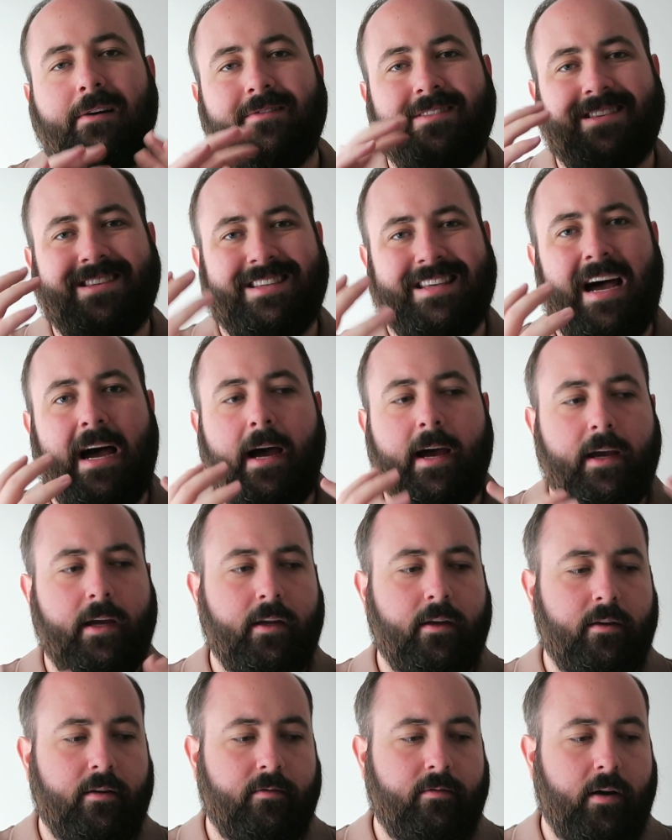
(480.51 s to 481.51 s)

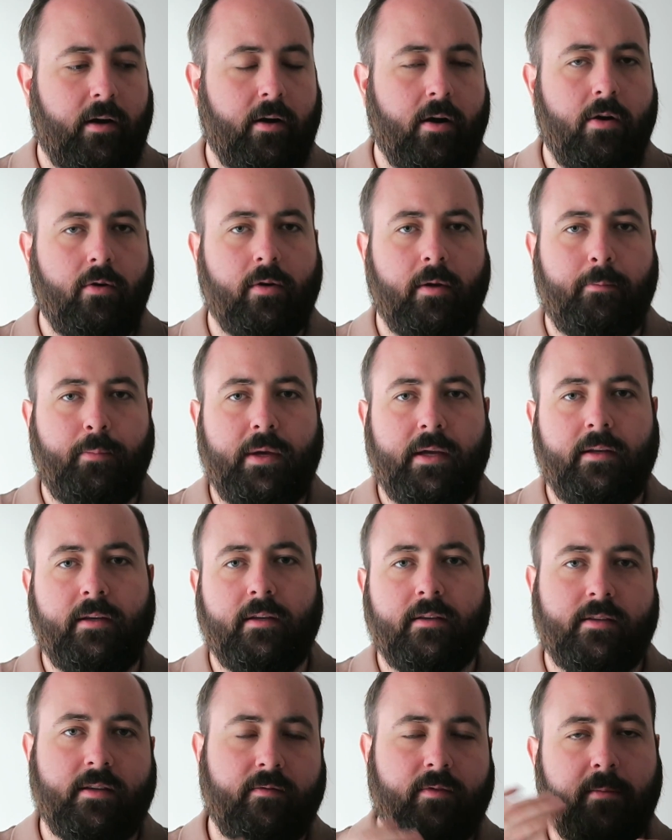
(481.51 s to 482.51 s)
outside of our own
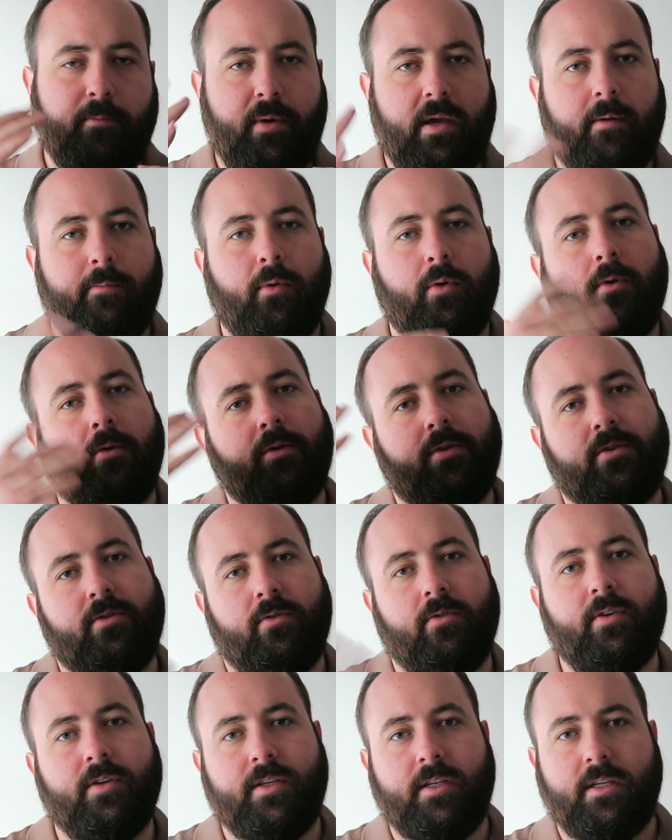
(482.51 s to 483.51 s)
opinions of the people or
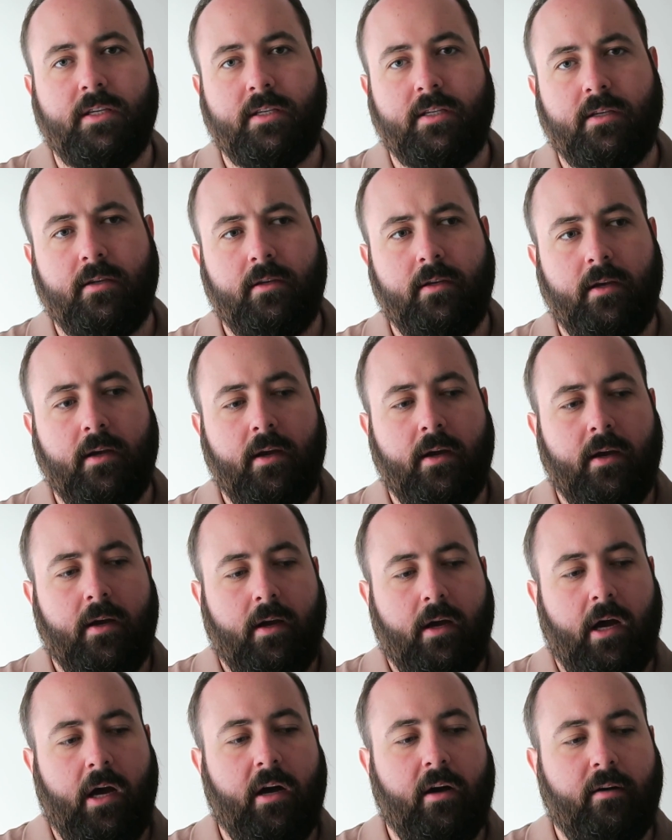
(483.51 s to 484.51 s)
sources
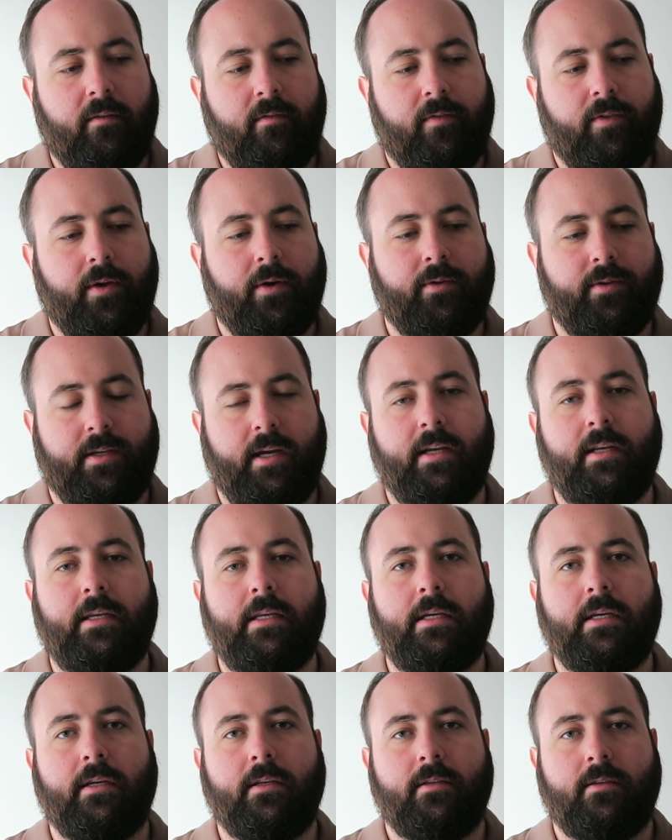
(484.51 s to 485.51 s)
of those
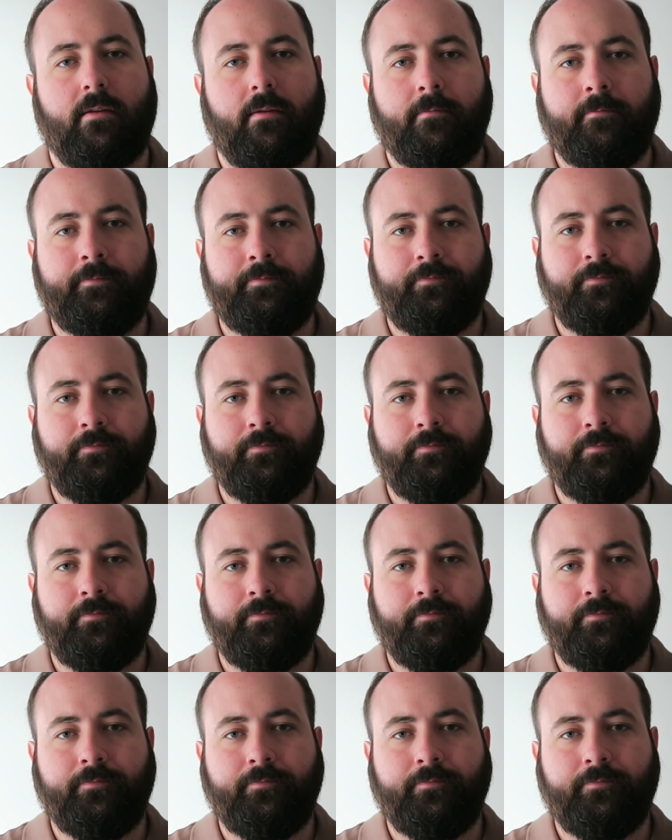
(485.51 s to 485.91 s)
ideas.